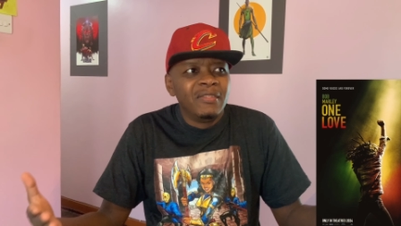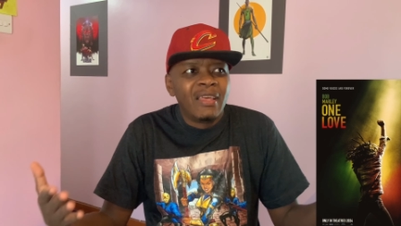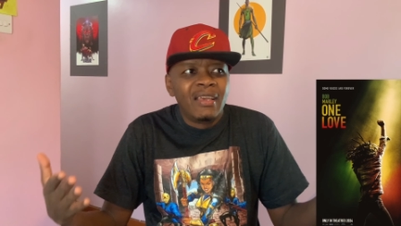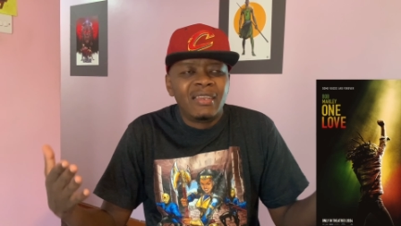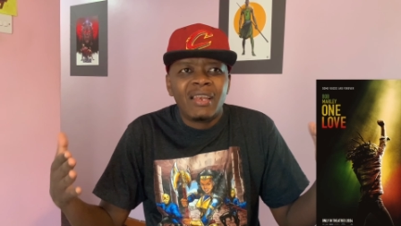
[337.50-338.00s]

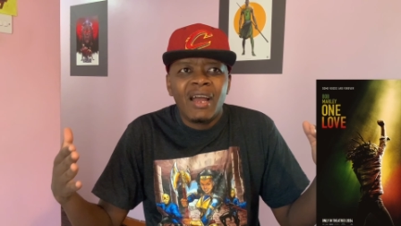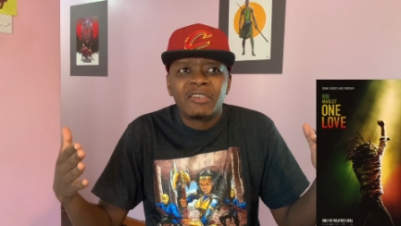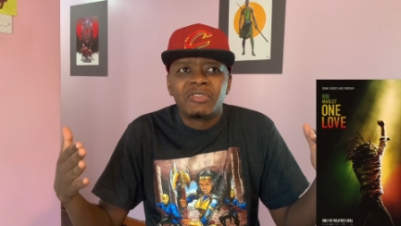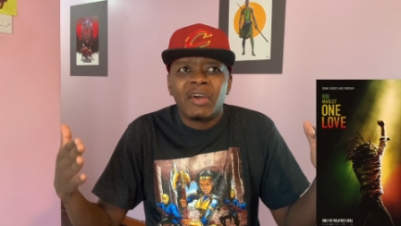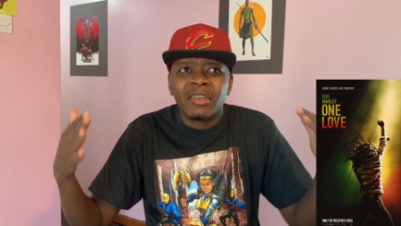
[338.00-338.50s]
it
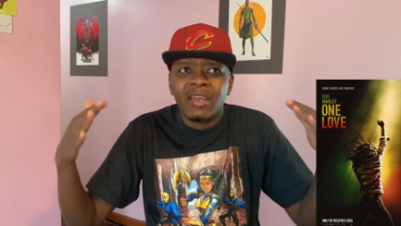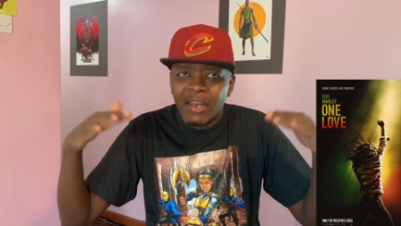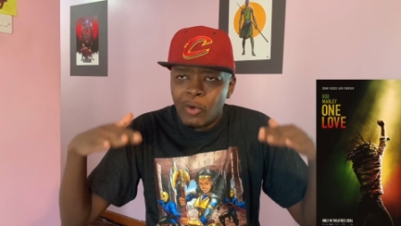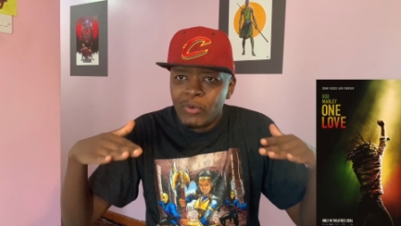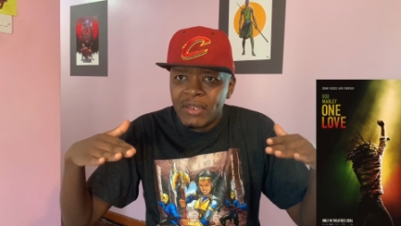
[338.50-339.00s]
lacks that
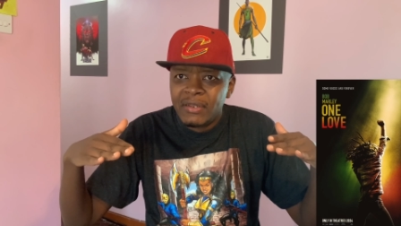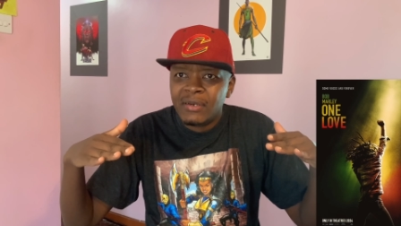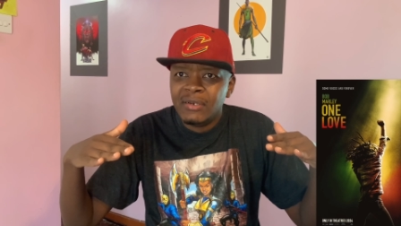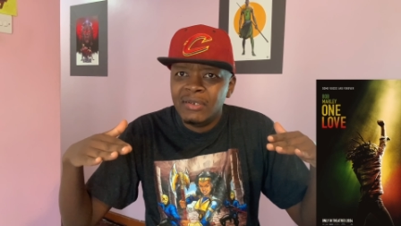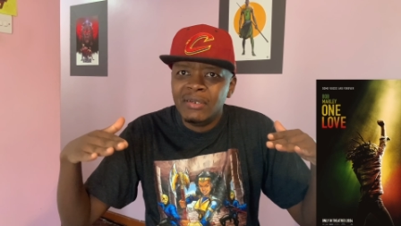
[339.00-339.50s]
grounded,
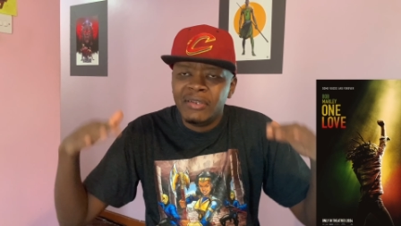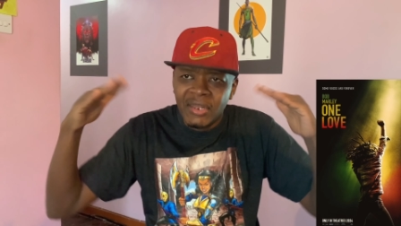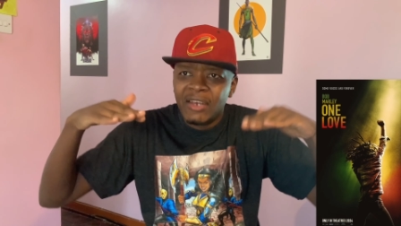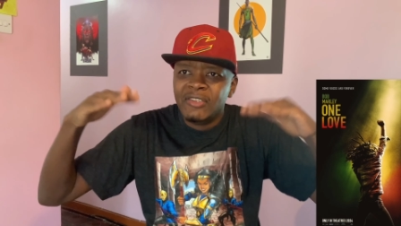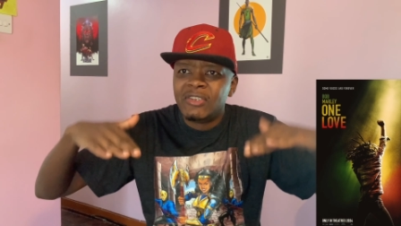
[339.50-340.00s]

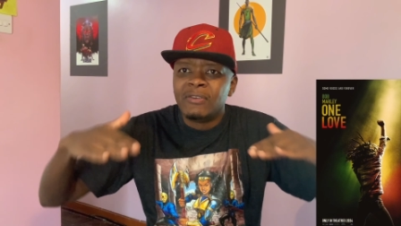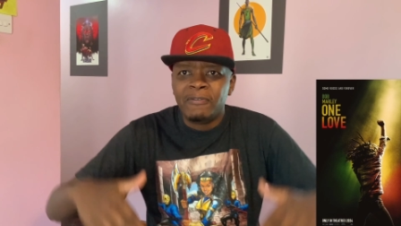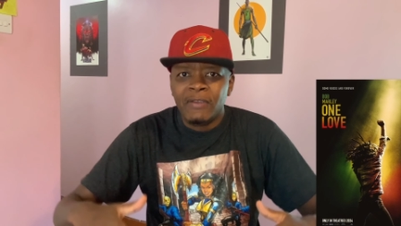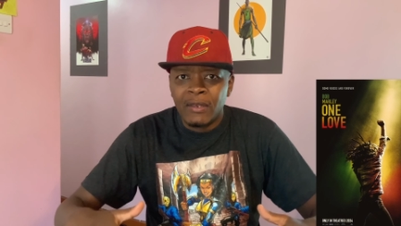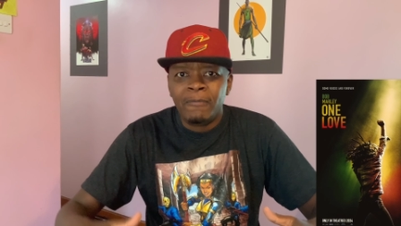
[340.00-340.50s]
realistic
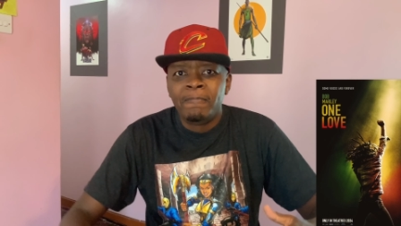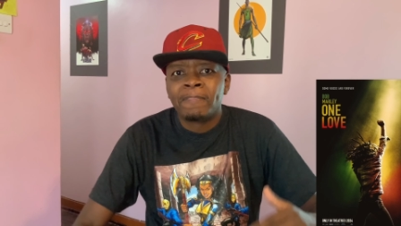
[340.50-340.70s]
feel.